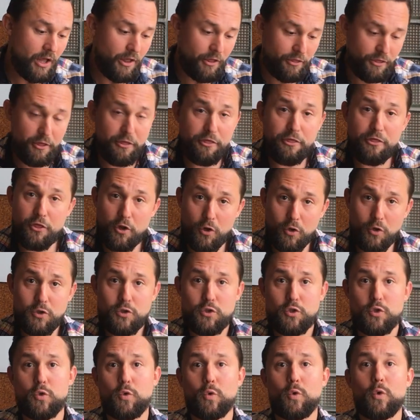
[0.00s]
The
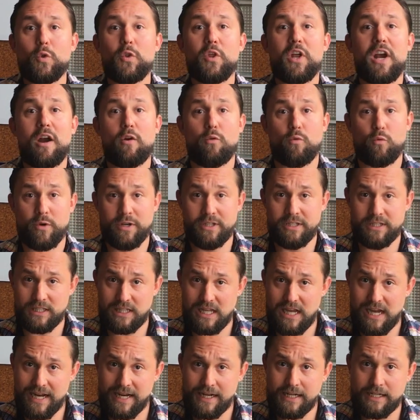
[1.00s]
third tool that I really
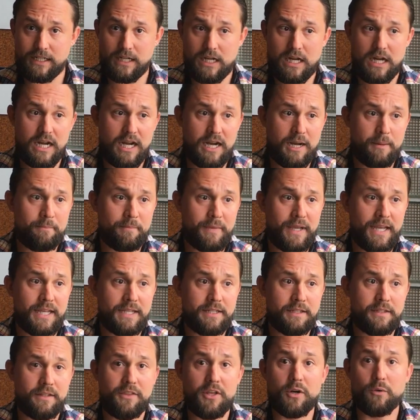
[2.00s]
like,
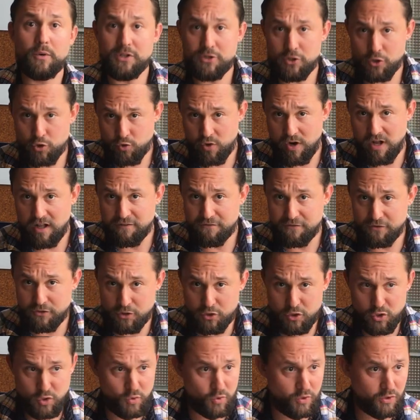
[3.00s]
and there is a trial for
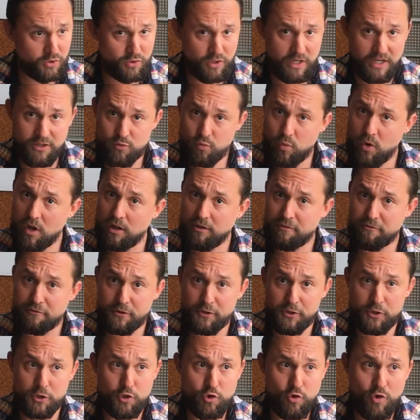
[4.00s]
this tool as well for
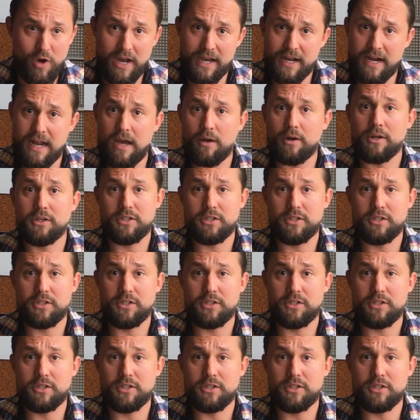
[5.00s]
you to try it out.